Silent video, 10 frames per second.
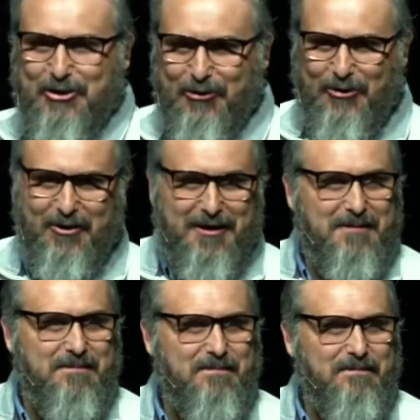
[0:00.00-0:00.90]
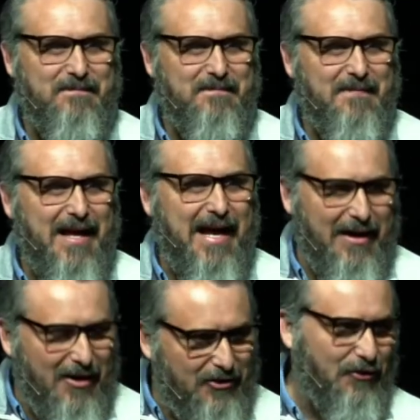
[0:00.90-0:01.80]
I got you through it.
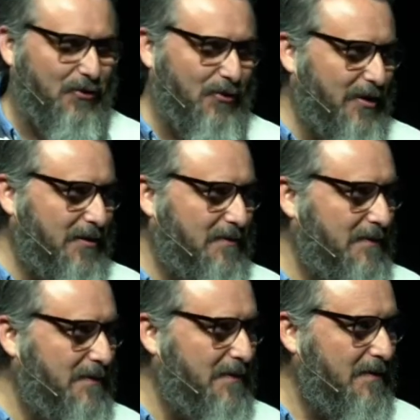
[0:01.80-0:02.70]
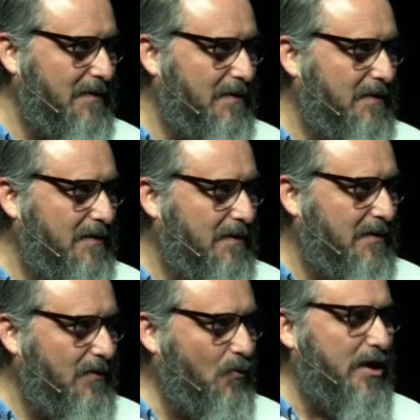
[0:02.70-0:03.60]
I got you through it.
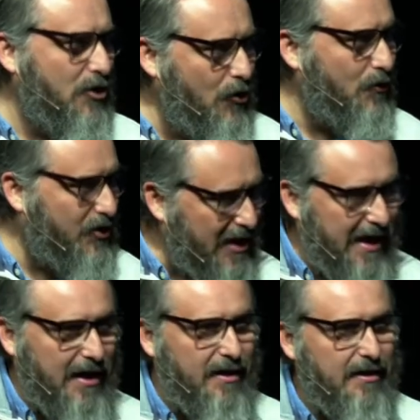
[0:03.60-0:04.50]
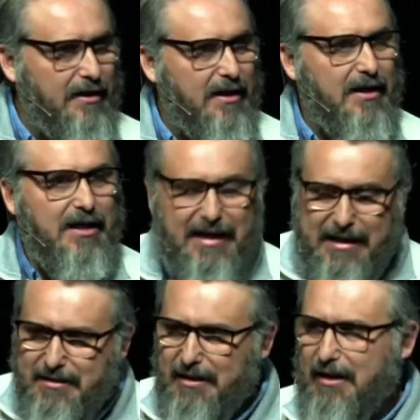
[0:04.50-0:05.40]
When you sin,
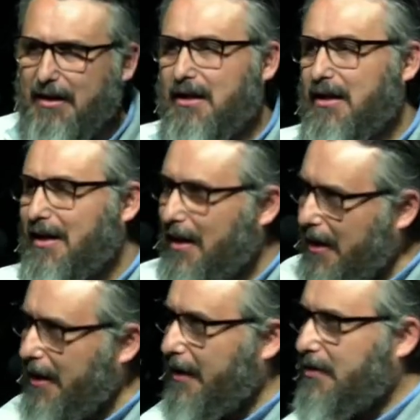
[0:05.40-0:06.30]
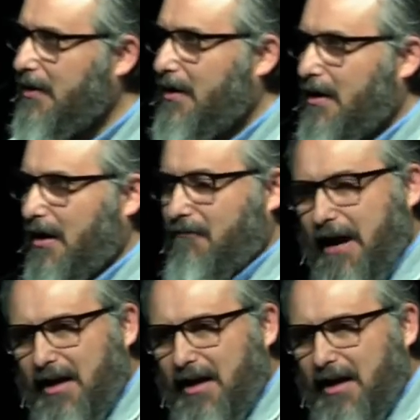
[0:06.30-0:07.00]
cleansing is